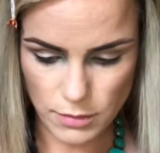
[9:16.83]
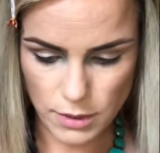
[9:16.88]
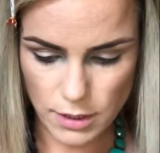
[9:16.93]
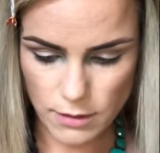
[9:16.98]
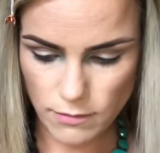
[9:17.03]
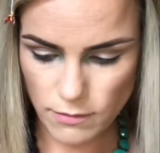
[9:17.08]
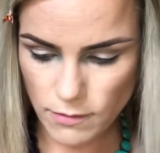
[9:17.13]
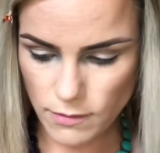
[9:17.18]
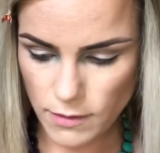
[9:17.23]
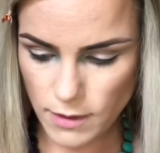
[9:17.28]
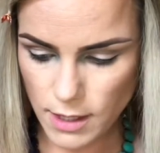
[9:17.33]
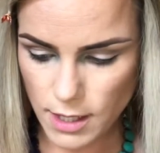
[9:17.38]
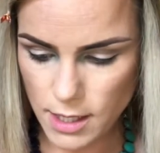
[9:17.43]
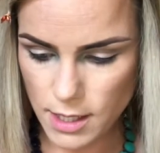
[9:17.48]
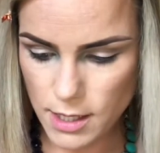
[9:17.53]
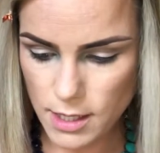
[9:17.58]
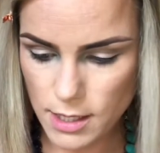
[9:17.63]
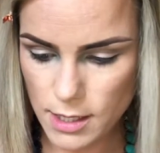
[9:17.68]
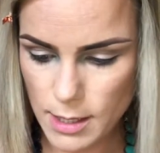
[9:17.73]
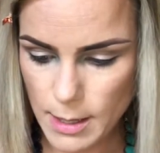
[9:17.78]
And
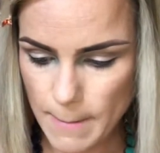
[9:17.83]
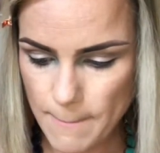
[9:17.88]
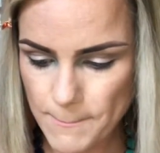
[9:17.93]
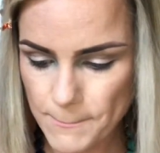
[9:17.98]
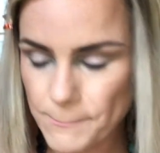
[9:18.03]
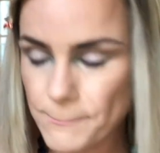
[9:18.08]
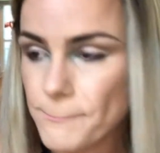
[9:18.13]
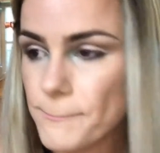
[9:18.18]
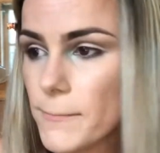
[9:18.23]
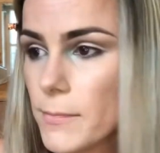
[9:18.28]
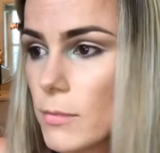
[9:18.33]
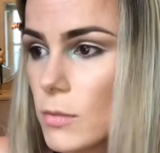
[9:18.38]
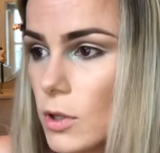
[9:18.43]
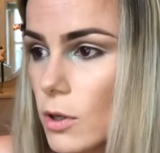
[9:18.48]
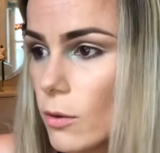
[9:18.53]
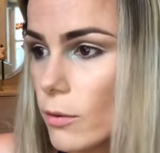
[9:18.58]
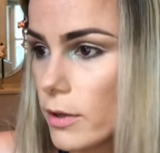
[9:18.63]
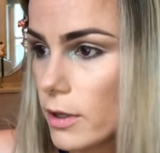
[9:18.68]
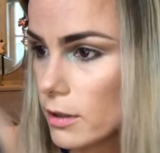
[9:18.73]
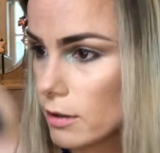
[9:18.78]
then we'll
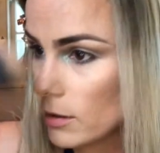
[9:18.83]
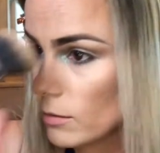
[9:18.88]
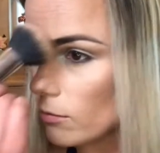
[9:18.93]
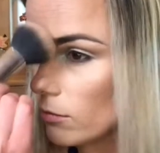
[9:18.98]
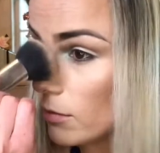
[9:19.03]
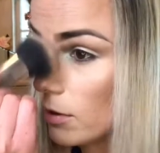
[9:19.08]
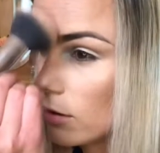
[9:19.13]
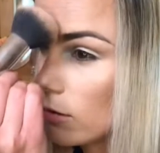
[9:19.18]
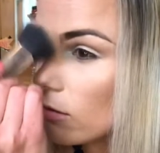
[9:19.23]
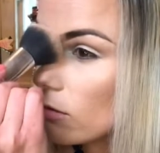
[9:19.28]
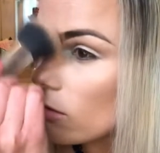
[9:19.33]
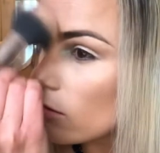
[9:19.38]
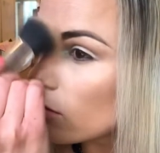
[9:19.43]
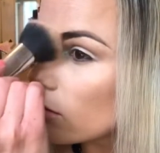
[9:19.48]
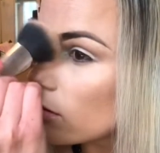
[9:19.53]
go in the middle.